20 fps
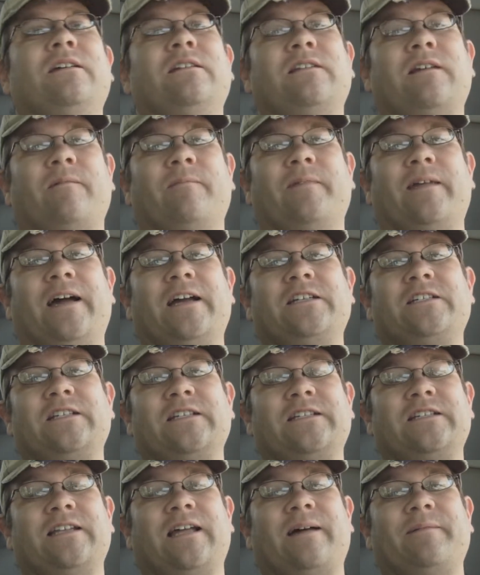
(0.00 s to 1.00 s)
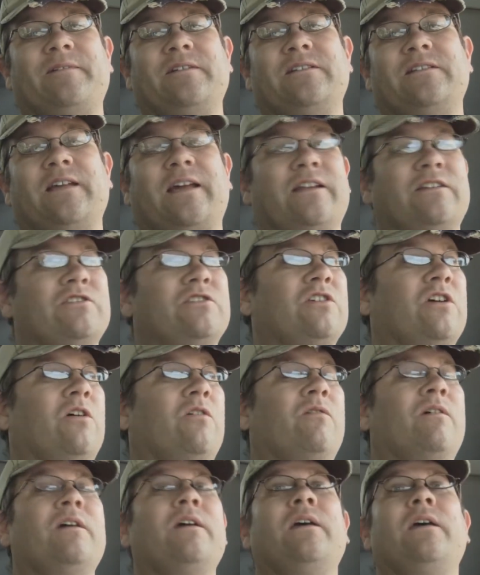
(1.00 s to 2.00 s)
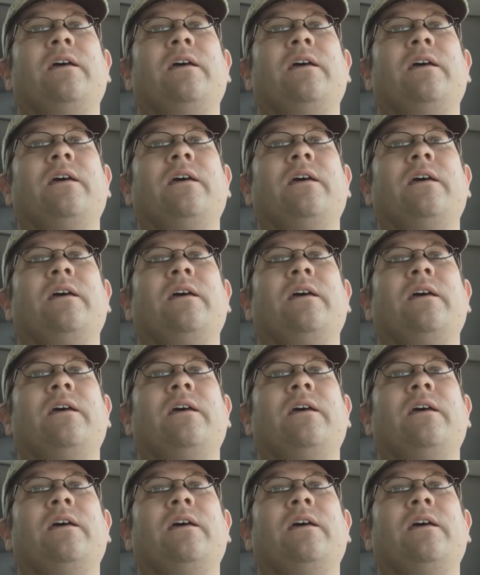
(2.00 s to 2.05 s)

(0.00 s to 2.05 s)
Something actually slapped his tent. So